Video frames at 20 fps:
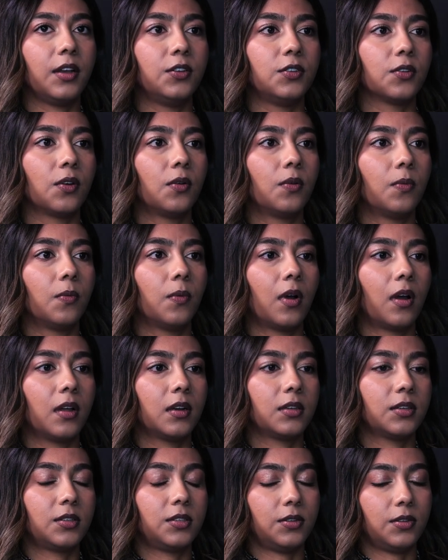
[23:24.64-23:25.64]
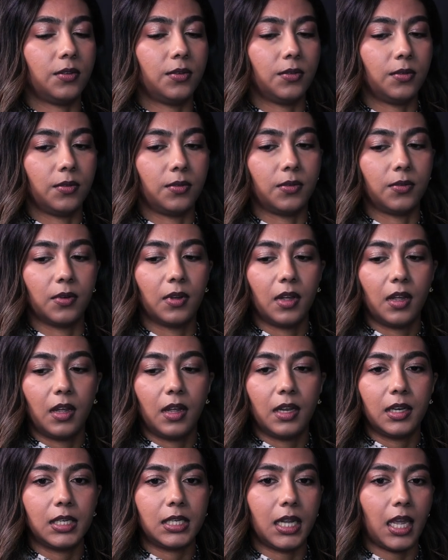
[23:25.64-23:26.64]
don't want to
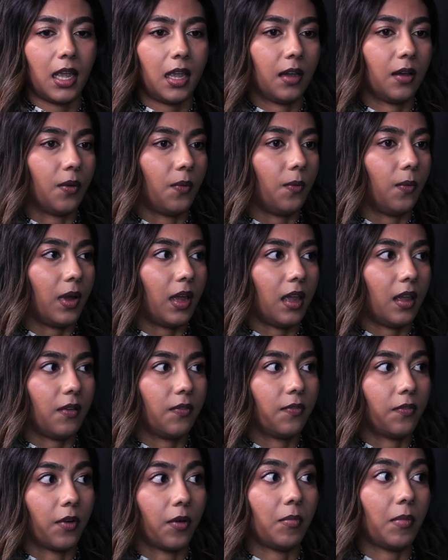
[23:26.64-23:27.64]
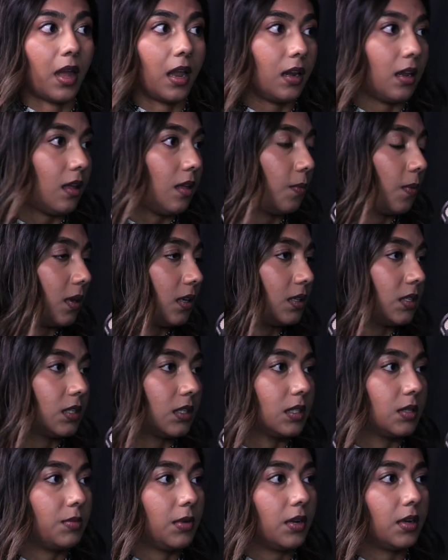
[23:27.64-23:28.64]
take away from anyone's
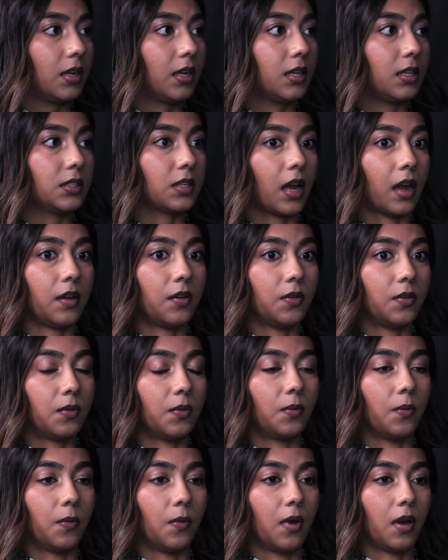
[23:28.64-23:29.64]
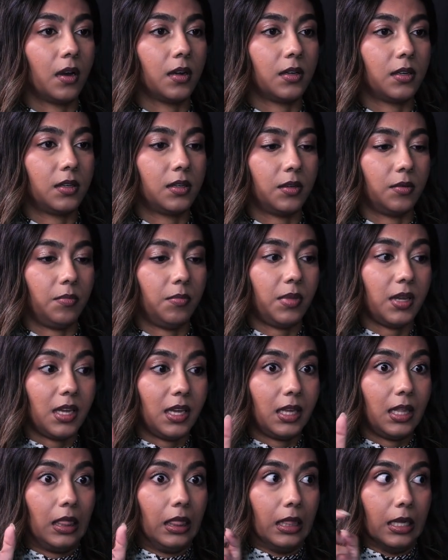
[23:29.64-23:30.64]
experience. I don't want to
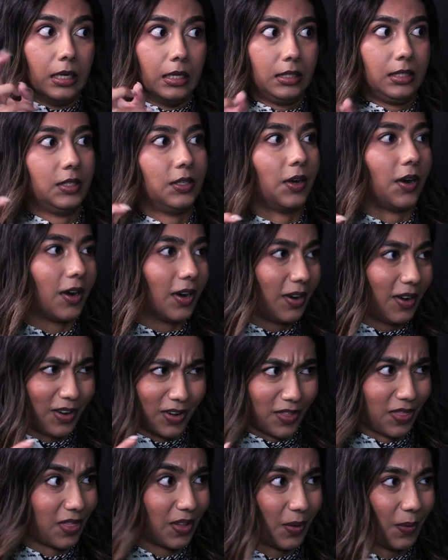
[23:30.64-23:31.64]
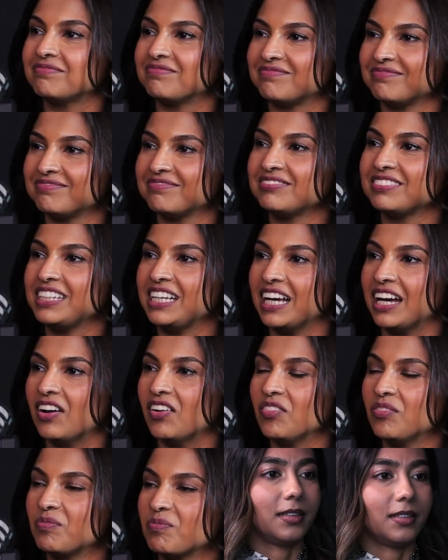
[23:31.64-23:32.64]
be the star or the one,
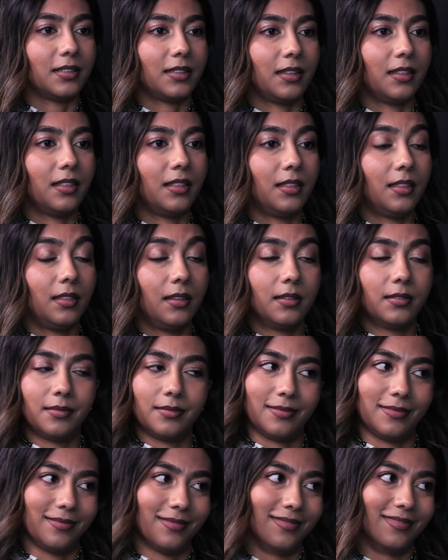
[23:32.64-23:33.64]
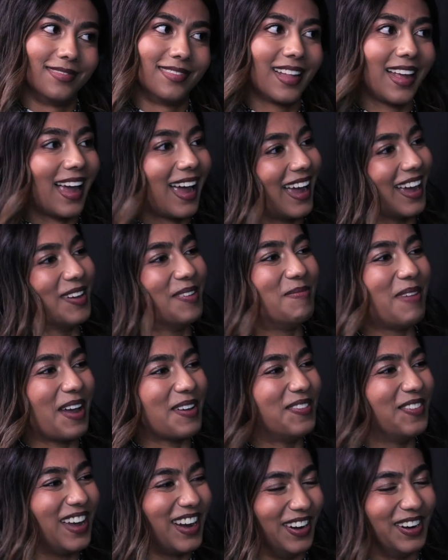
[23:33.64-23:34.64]
because
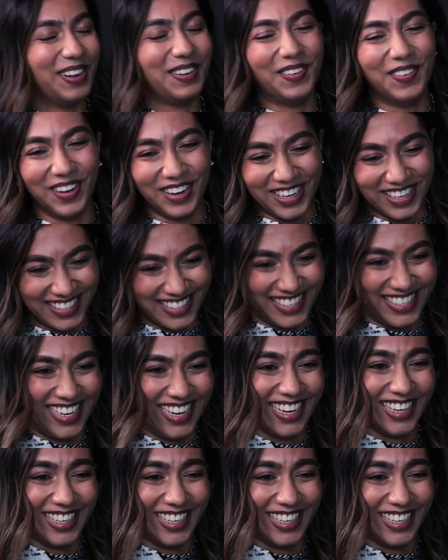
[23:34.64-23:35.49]
my very first